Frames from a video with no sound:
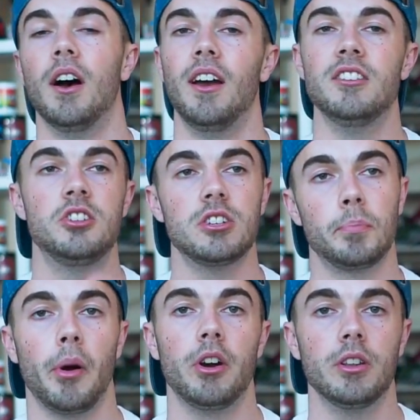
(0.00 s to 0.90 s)
It's just
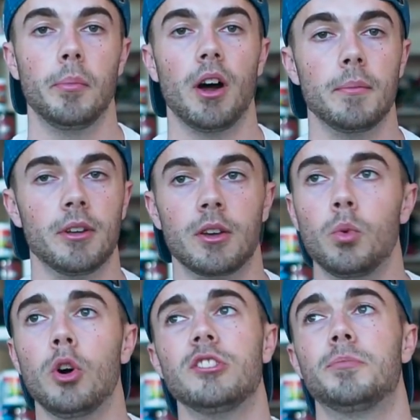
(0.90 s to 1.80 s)
part of the bodybuilding
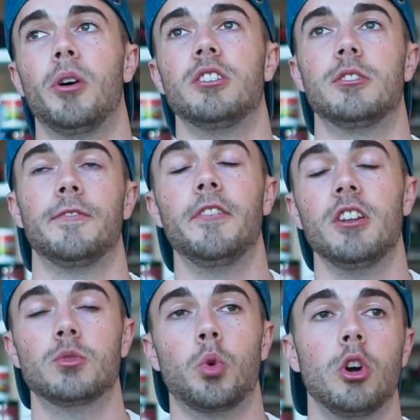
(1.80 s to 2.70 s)
world, it's part of the
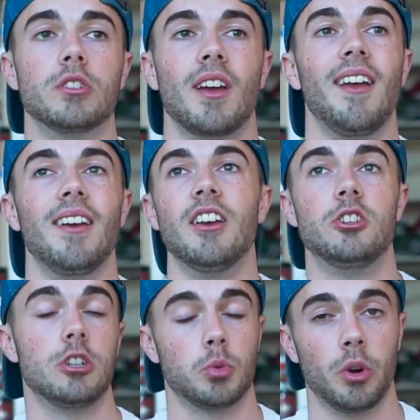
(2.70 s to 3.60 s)
fitness world, it's
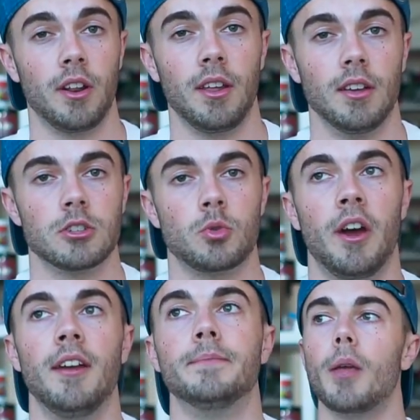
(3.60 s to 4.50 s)
just what it is,
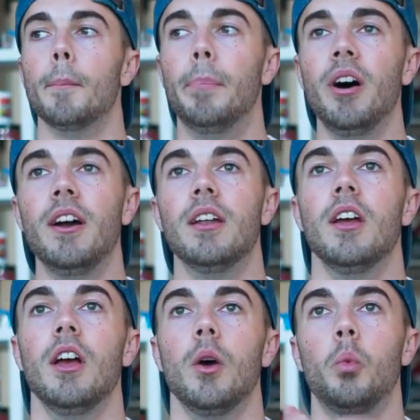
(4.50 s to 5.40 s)
right?
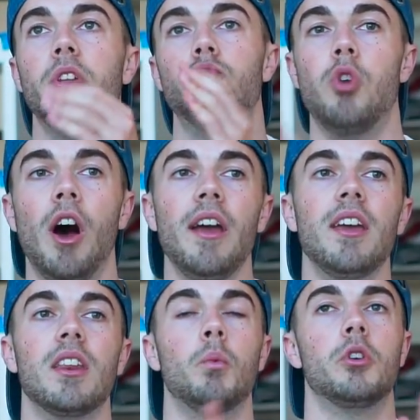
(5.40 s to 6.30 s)
But with
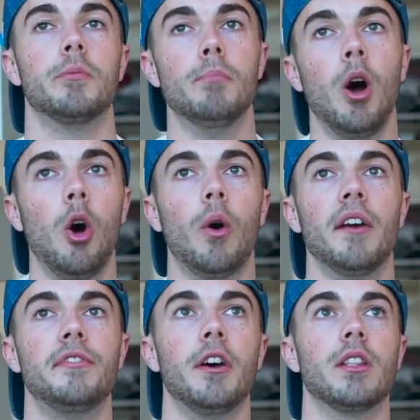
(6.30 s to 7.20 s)
Ryan and with Mo, I
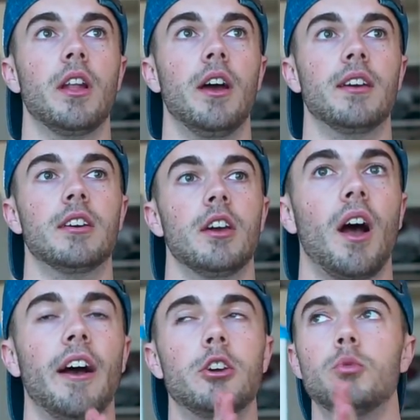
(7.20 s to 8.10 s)
felt like
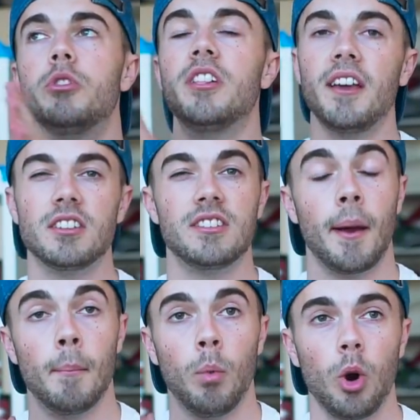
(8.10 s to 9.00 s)
I could relate to
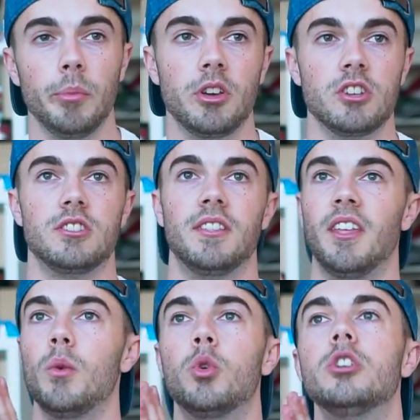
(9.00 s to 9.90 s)
them more because
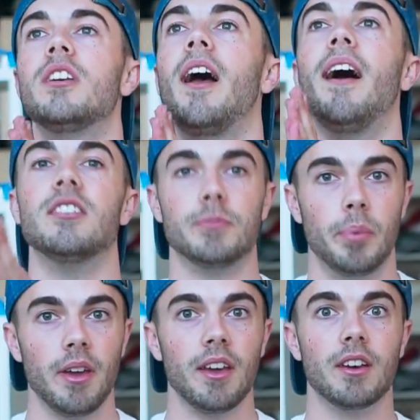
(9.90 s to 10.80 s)
they weren't as
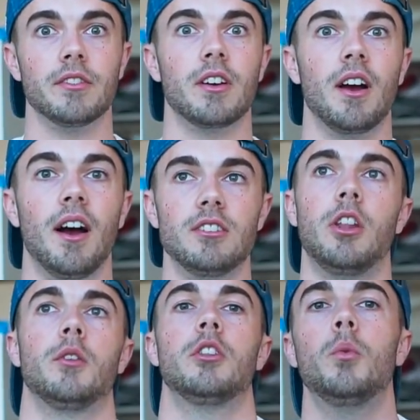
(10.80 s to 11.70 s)
big of a guys.
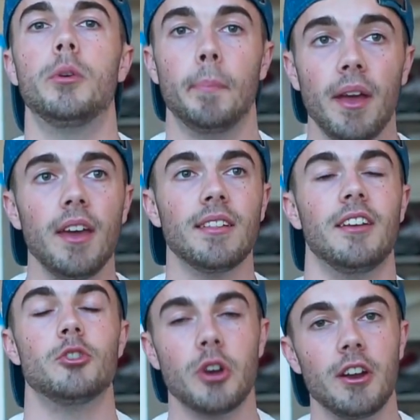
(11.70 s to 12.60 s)
Like, they were big, they
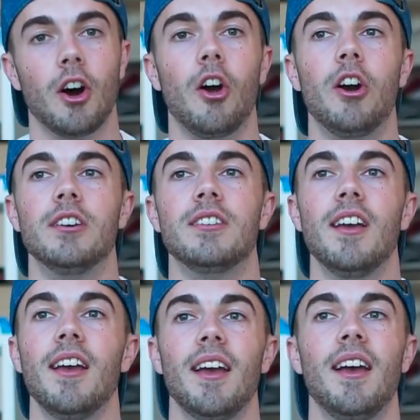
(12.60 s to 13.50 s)
trained hard,
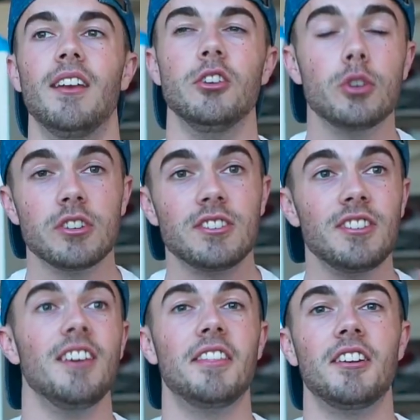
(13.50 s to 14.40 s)
and you could
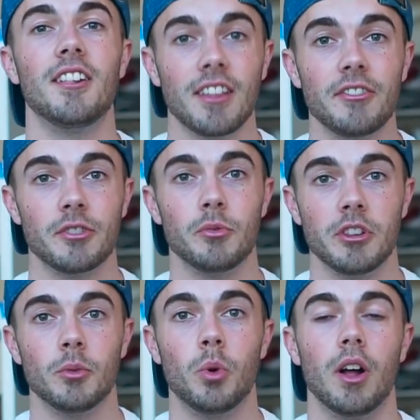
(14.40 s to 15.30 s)
see that they lifted
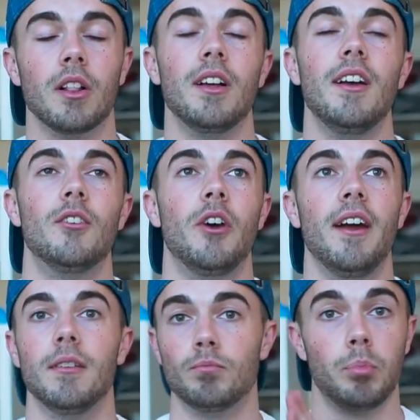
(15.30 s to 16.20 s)
really well,
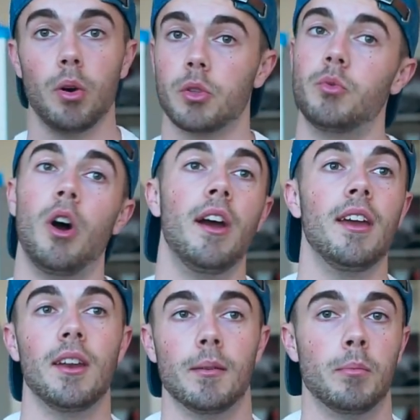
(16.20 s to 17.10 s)
right? Both
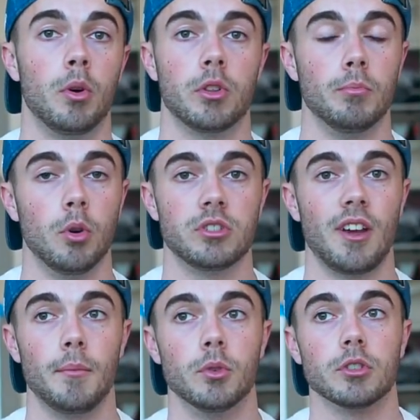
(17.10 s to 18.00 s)
Ryan and both Mo
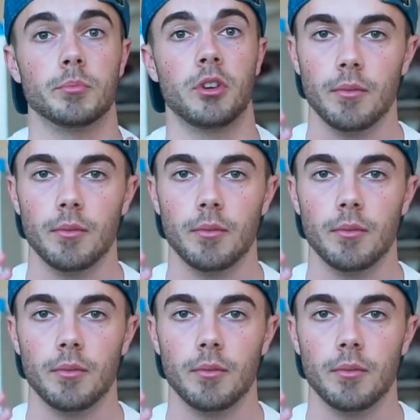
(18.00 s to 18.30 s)
Samuels.